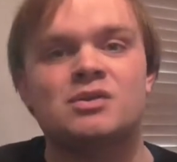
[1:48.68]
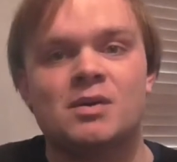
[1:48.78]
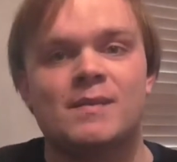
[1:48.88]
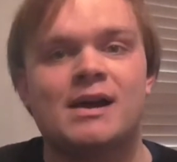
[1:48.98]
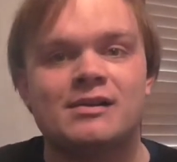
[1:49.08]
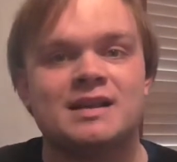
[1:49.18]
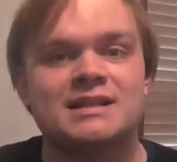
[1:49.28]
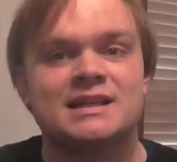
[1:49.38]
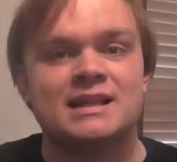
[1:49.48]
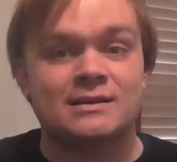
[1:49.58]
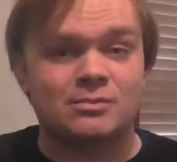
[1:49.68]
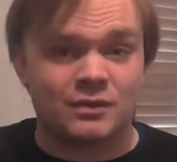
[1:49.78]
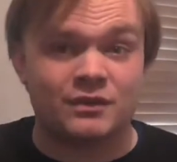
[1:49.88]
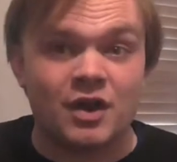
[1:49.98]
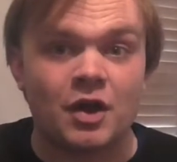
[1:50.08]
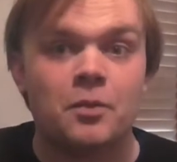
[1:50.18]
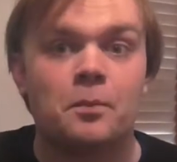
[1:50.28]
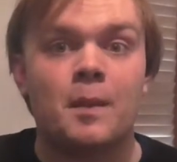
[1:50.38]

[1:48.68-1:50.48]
to talk about this in a review,